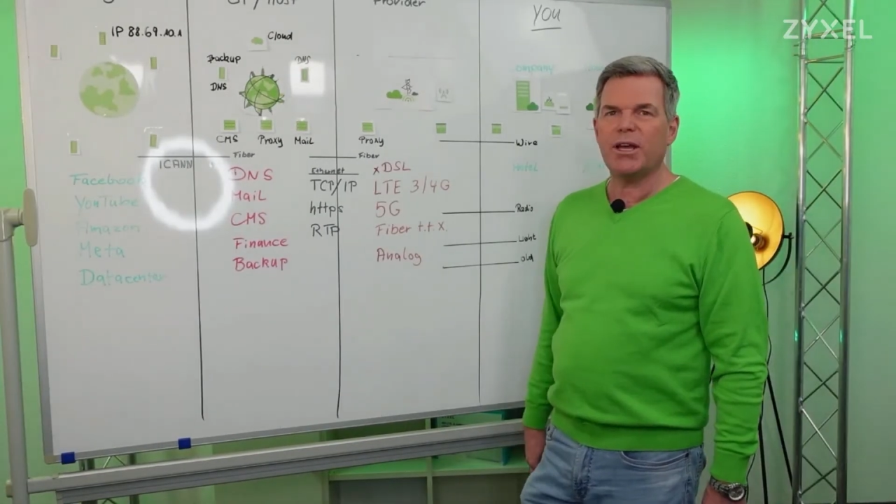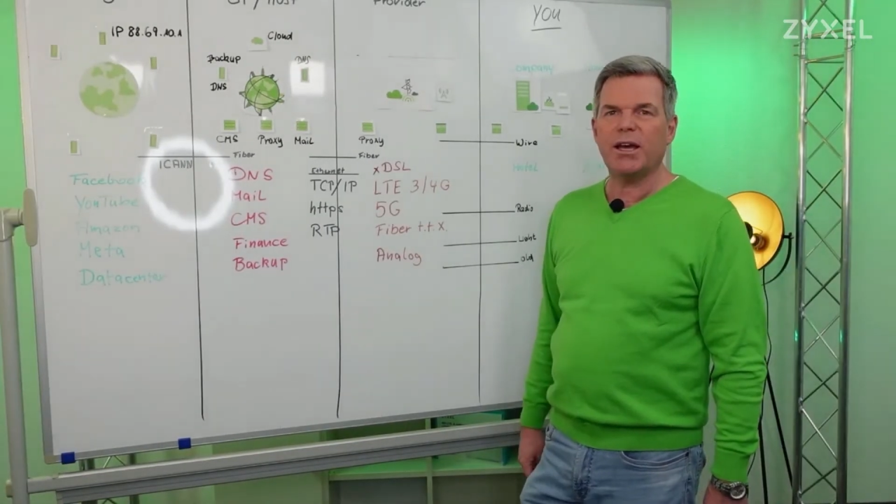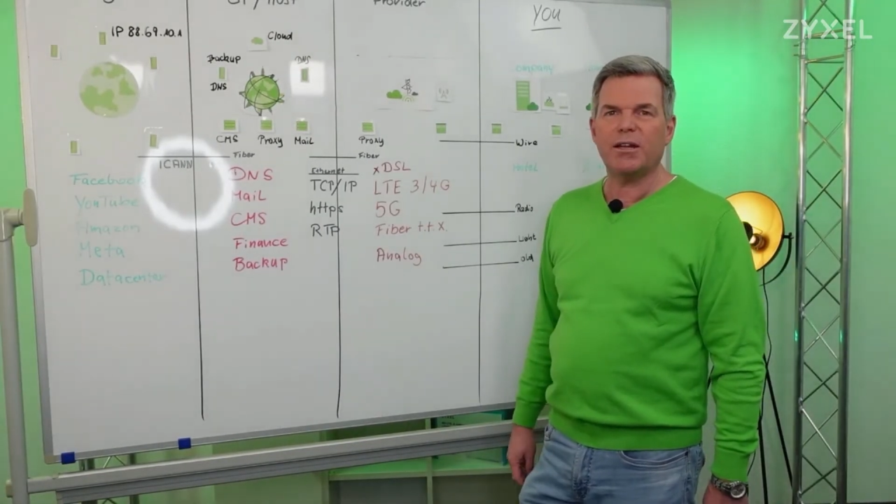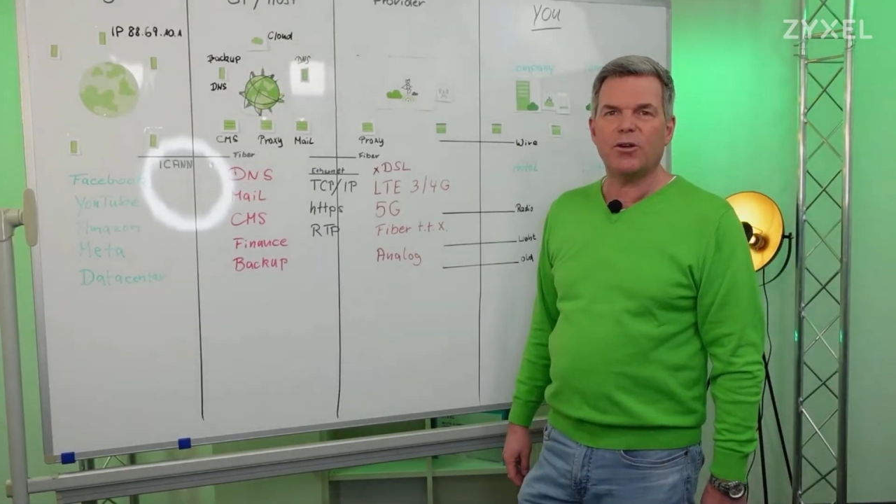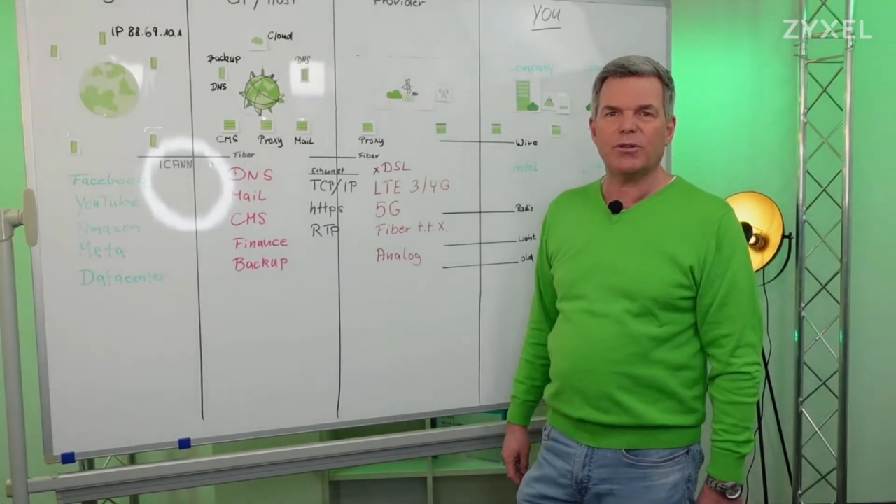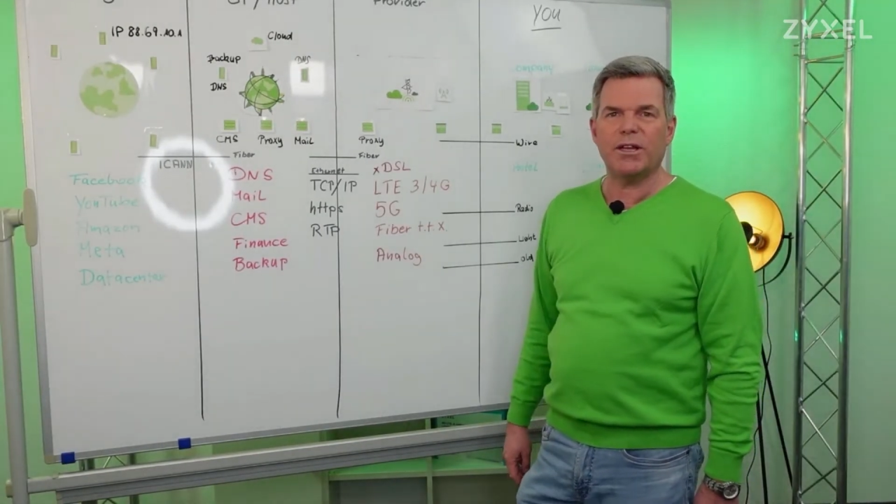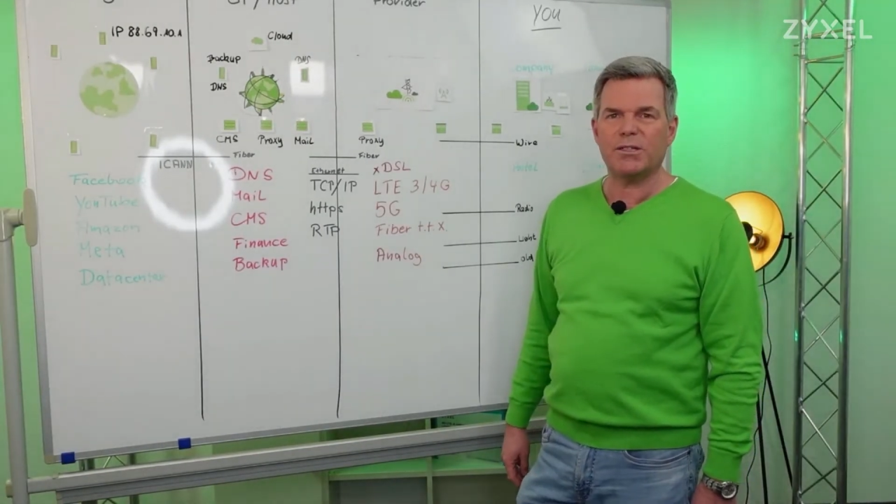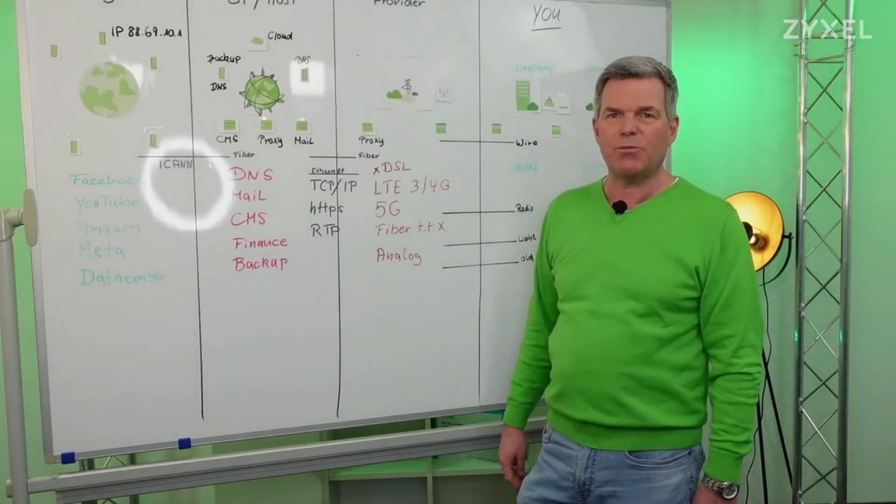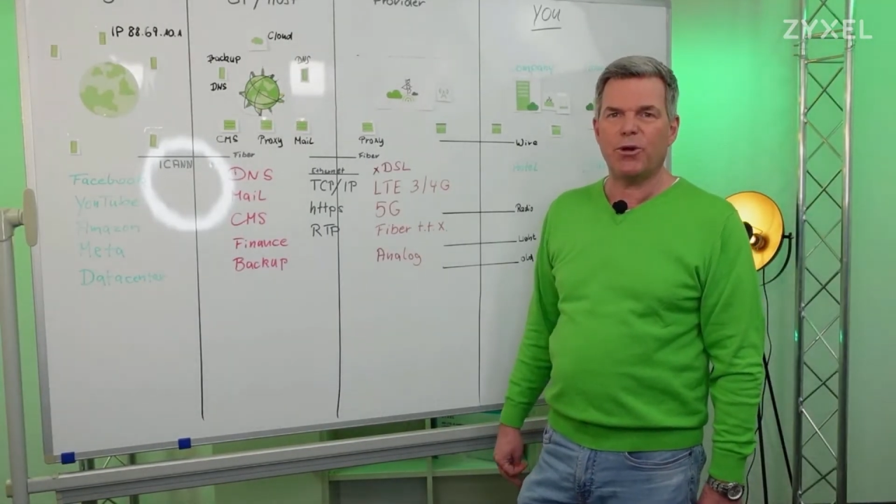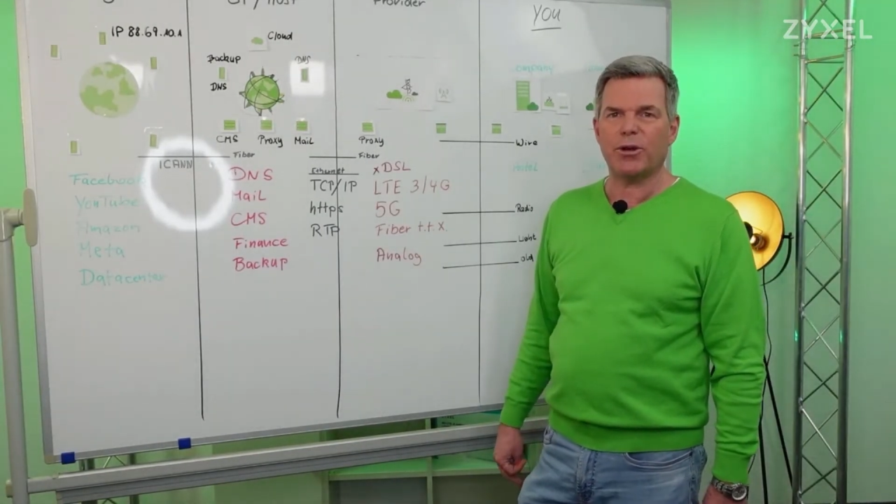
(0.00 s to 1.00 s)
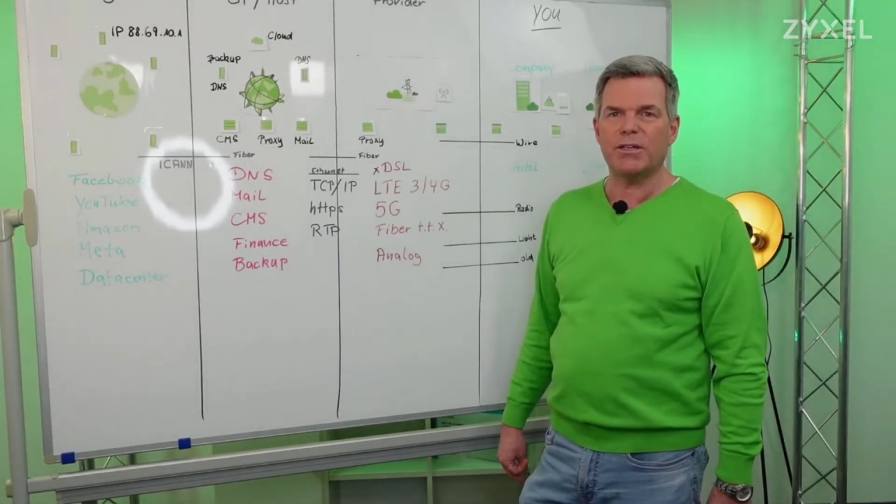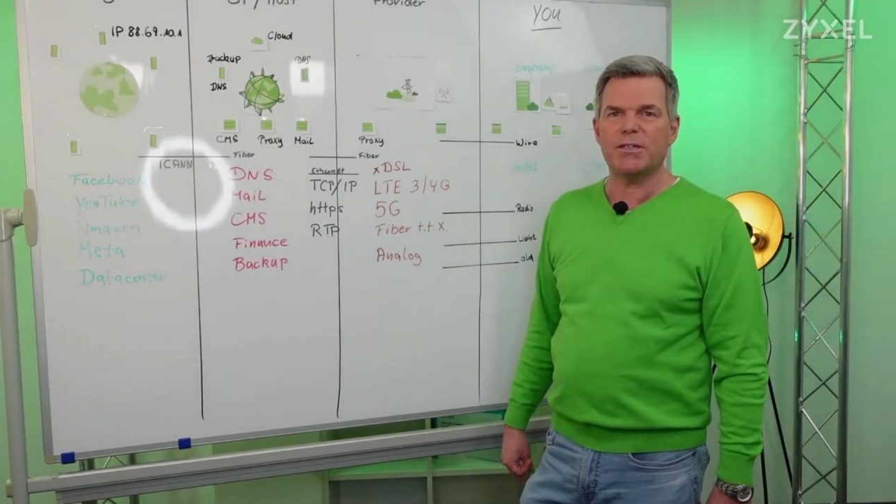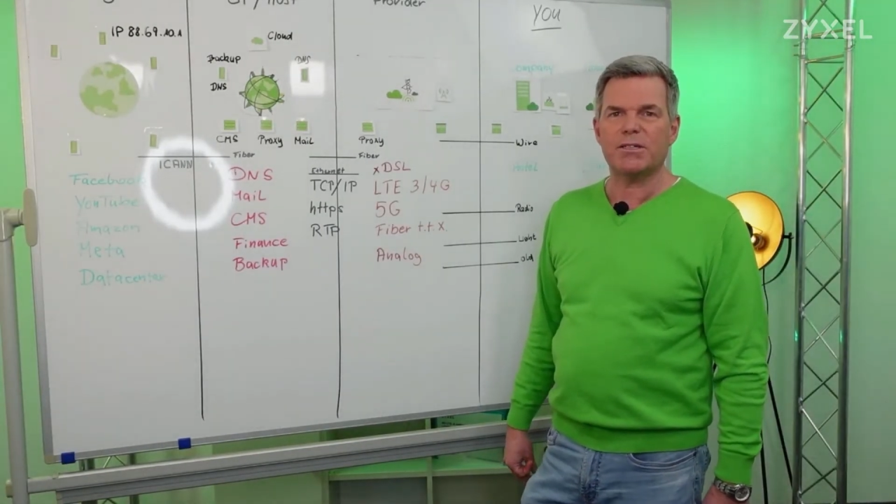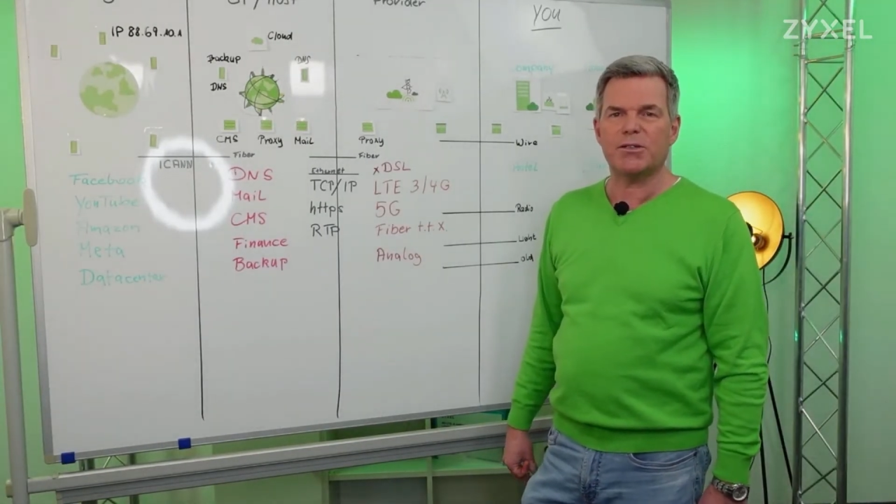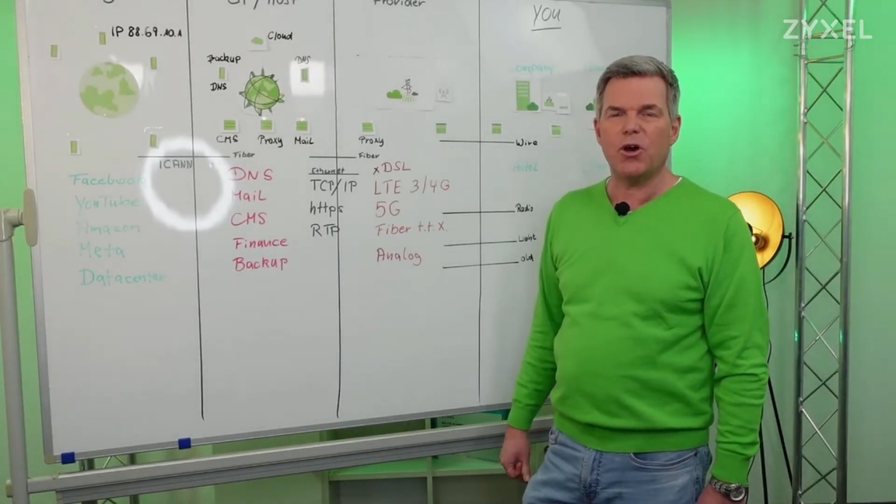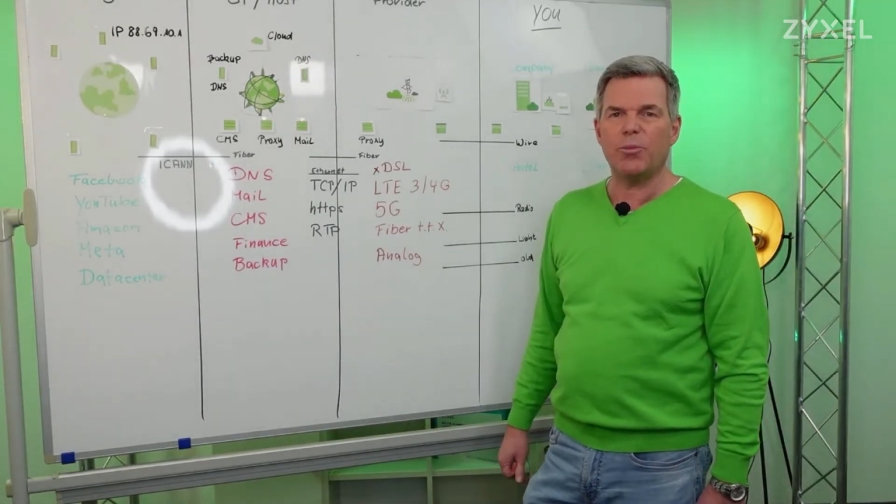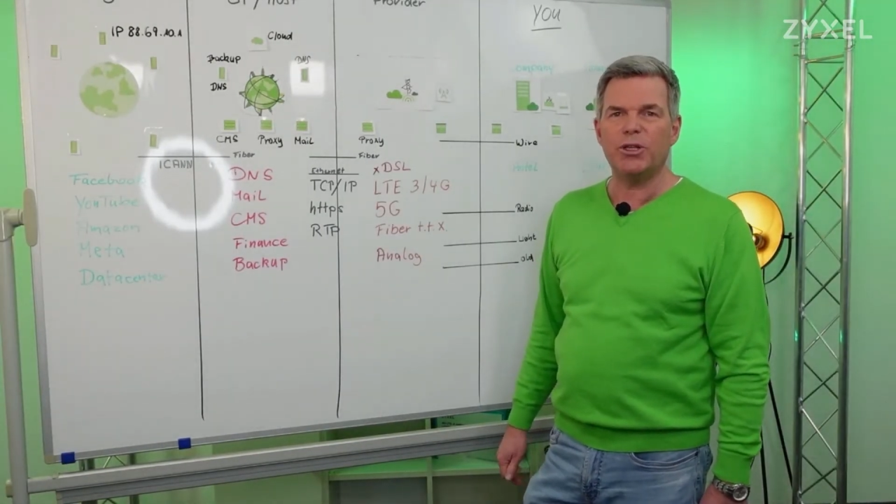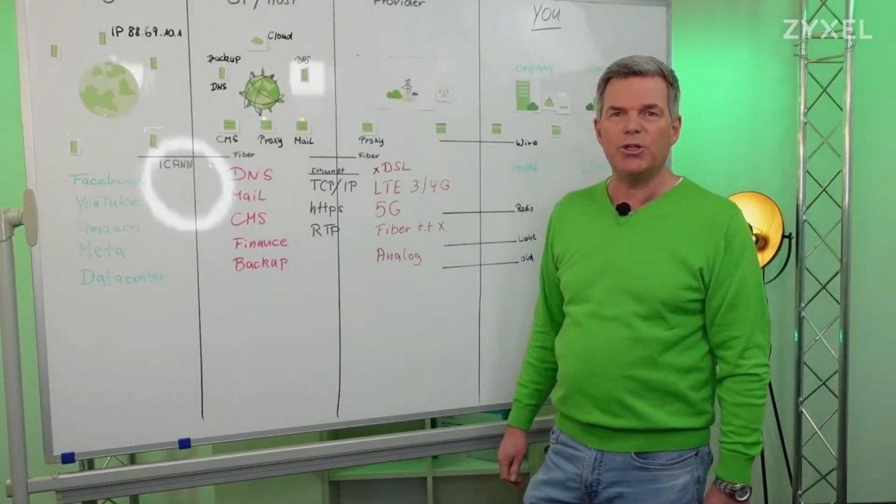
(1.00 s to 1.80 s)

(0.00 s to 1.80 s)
analog network is normally